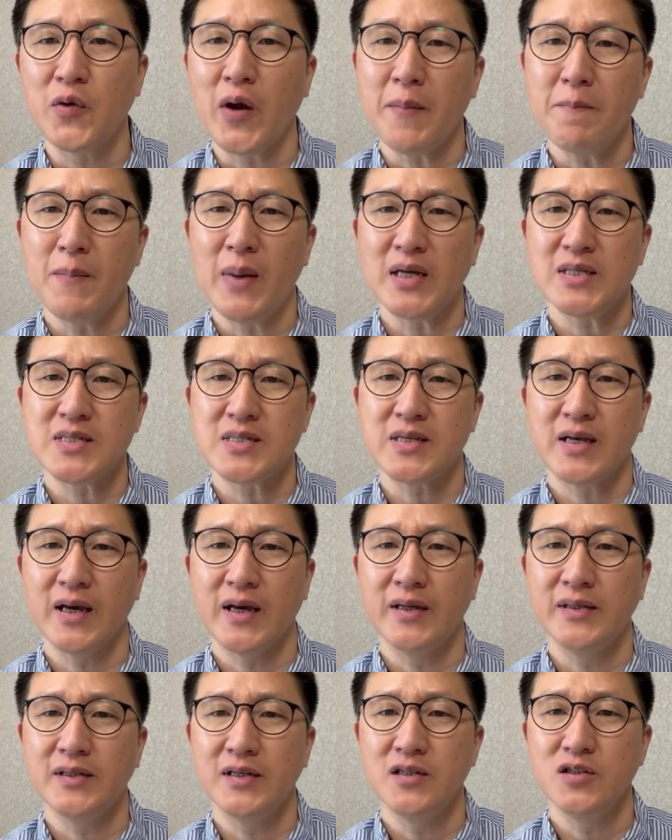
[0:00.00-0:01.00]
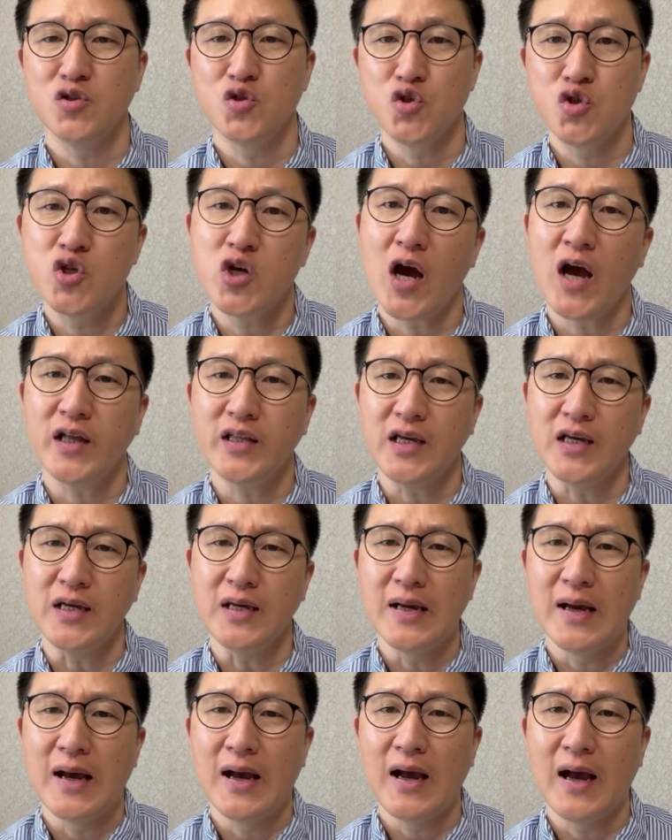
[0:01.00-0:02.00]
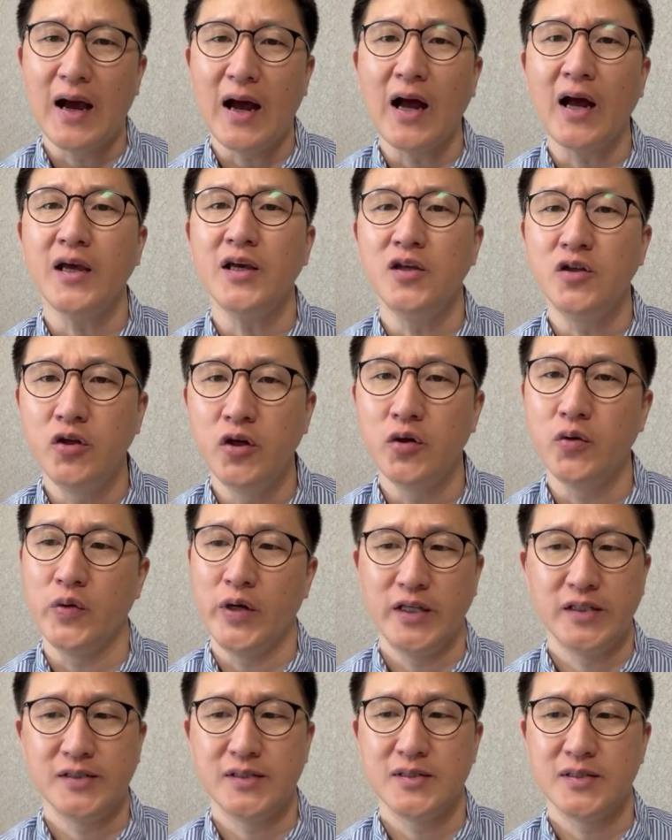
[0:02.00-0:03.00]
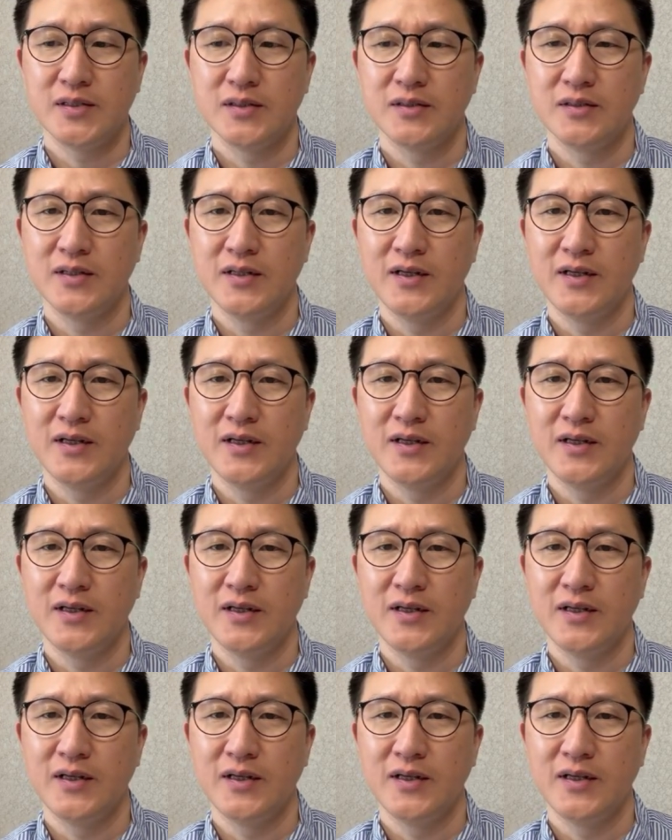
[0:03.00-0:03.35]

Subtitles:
Grandma said, Johnny, I knew it.